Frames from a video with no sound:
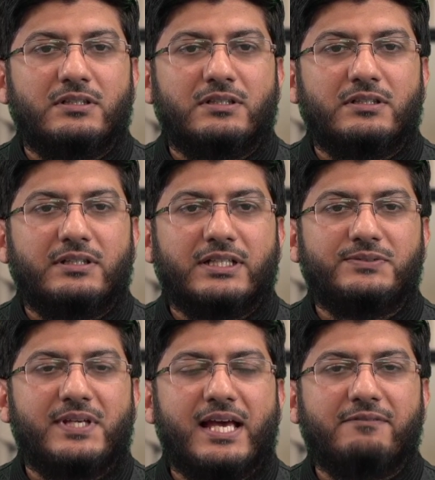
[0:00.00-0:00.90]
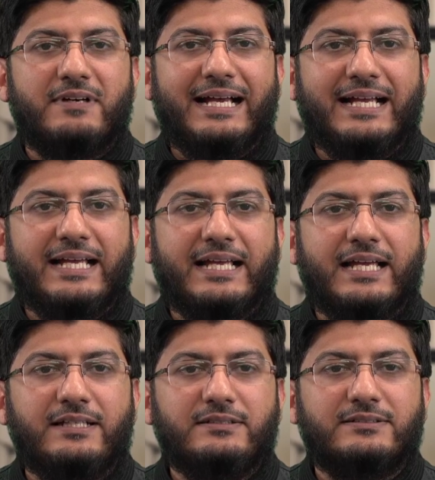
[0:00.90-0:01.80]
Next we have
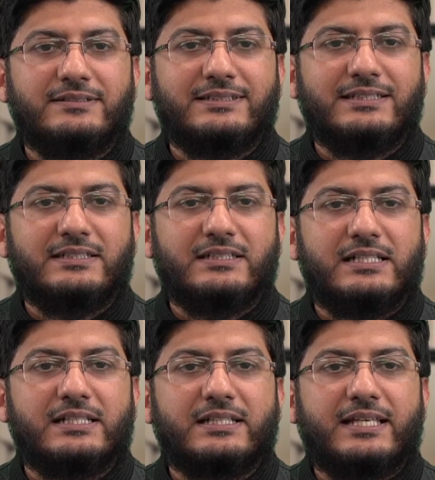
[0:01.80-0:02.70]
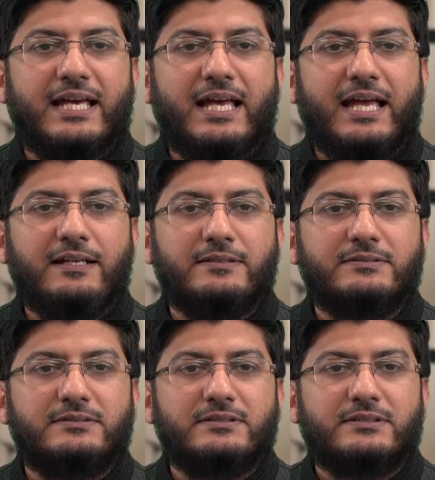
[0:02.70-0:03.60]
ha. Ka.
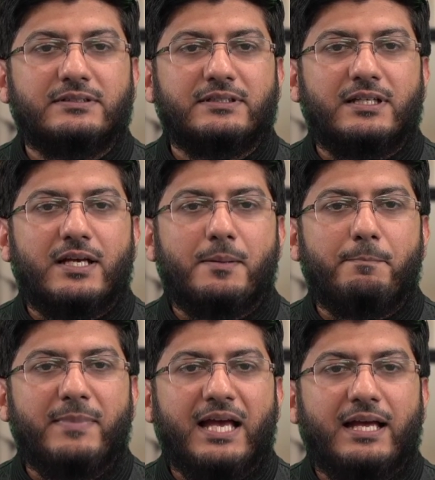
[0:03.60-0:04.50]
Ma.